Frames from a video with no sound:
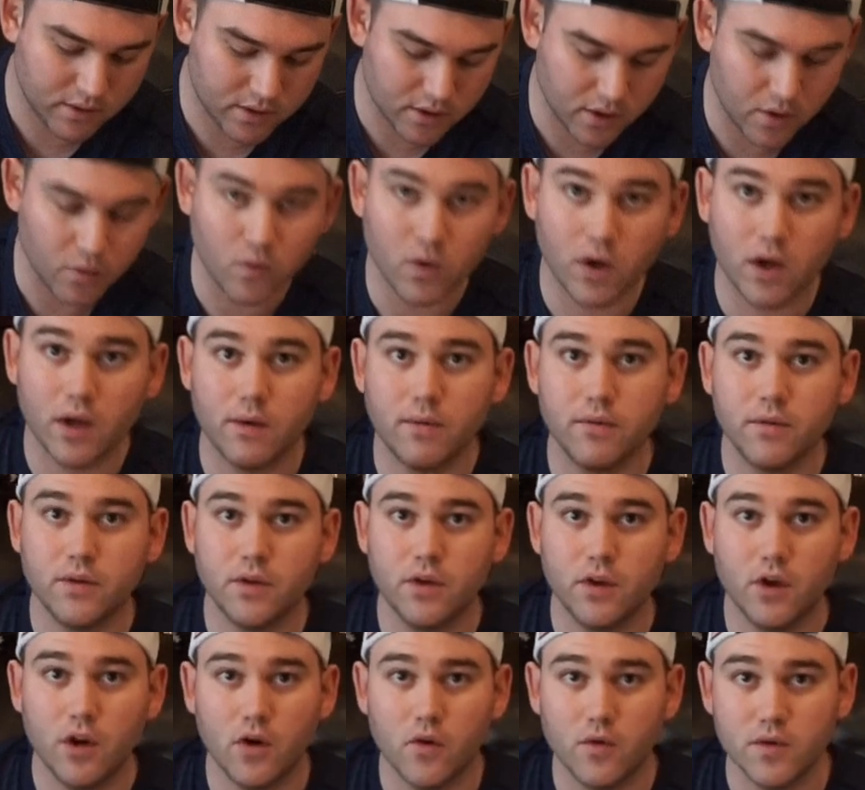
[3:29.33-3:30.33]
to what
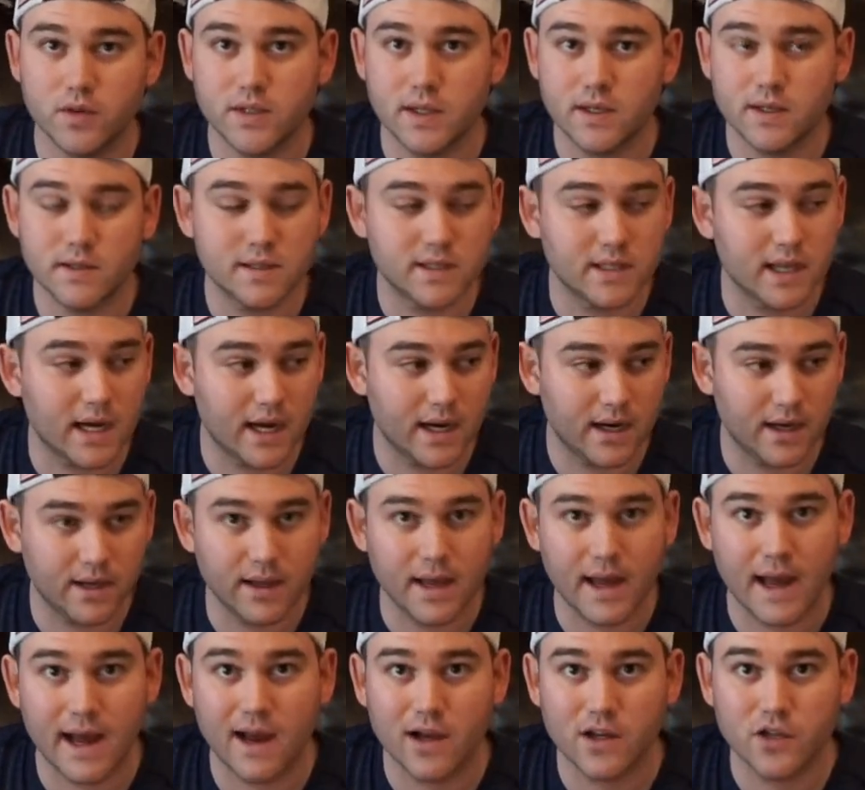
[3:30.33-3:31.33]
is inside of
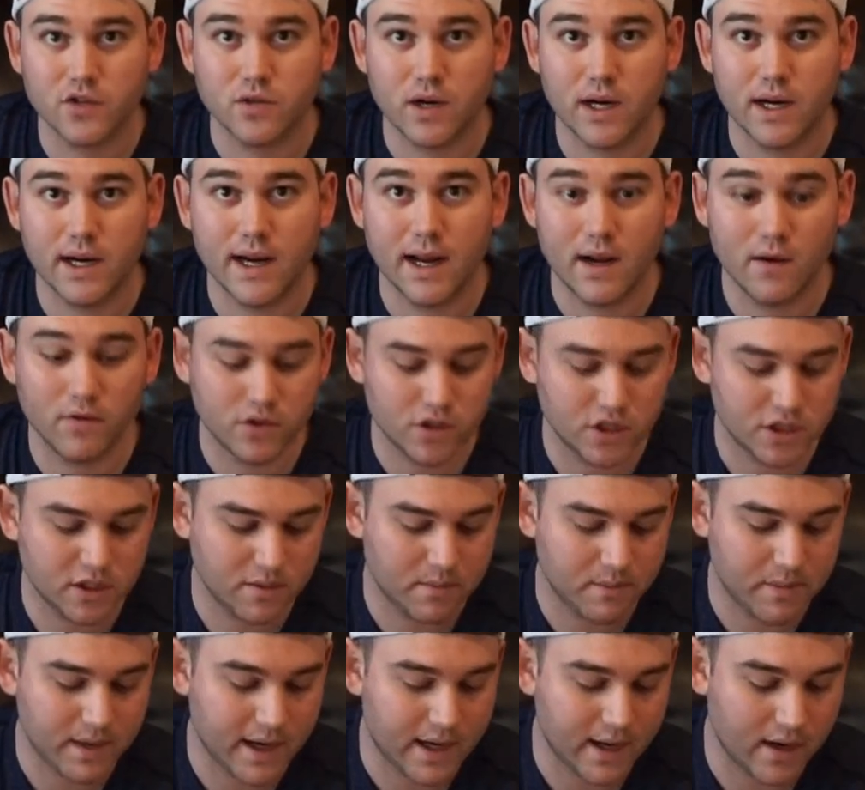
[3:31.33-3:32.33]
the house right now, which is
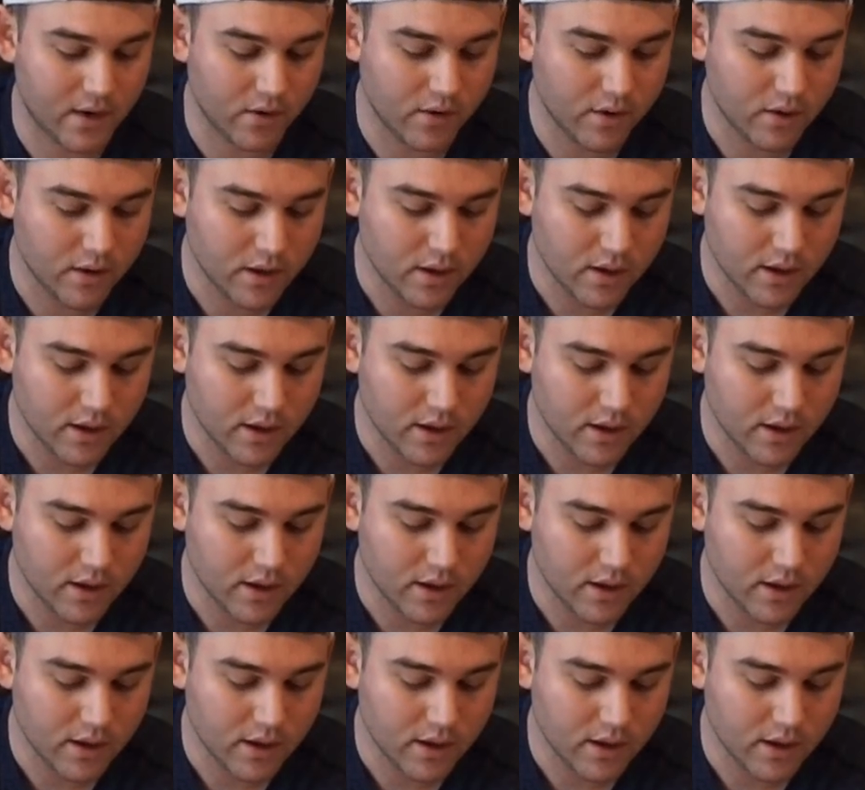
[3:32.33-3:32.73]
about